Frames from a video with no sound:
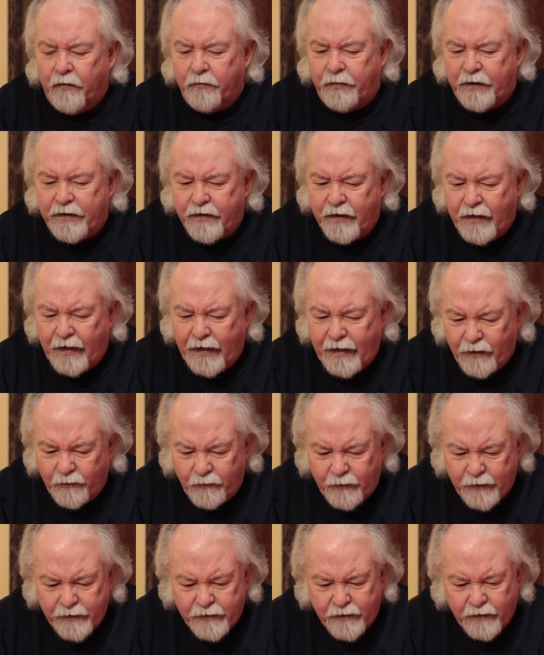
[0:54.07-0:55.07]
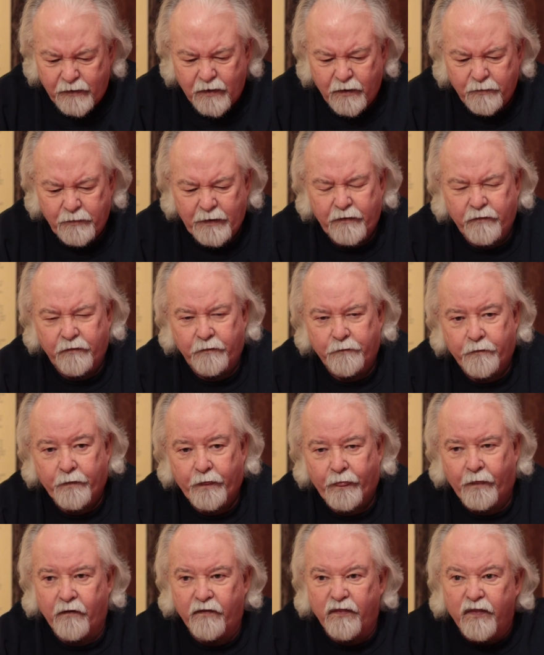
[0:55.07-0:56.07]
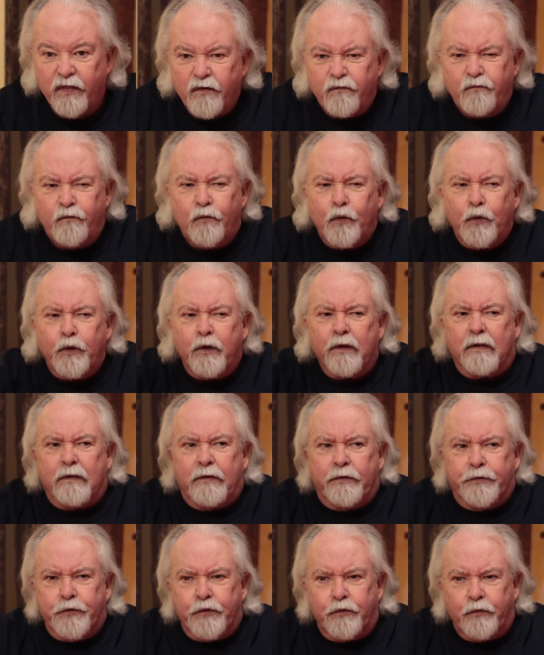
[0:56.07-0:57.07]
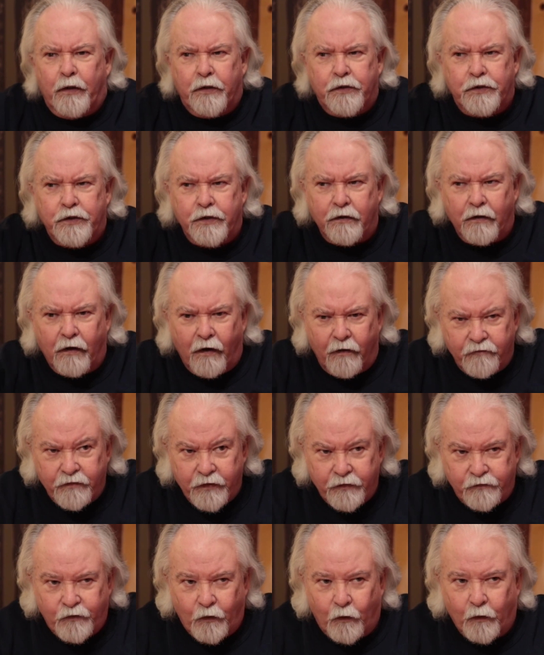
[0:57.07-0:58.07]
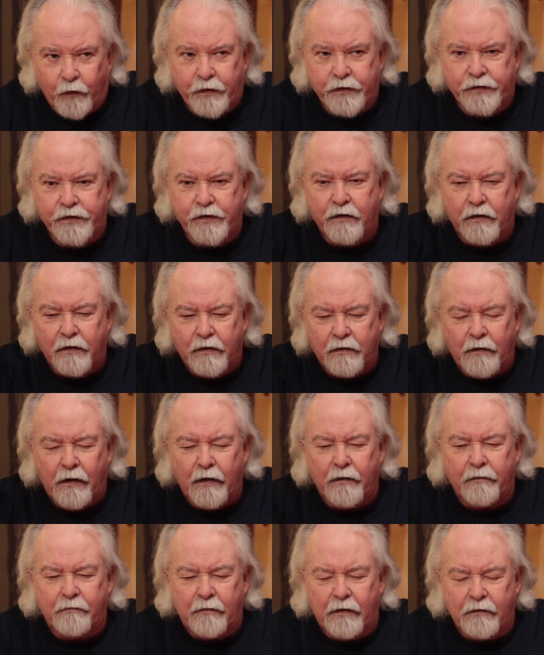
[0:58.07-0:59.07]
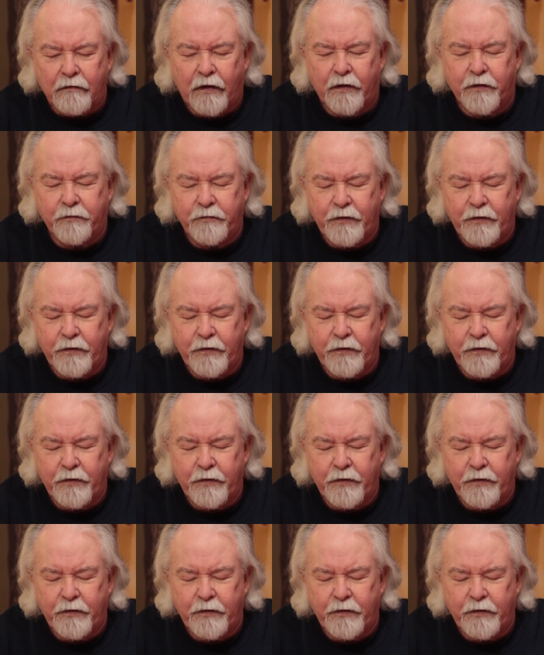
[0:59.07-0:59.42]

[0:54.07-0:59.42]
But today I want to talk about the vertical structure of the forest. A lot of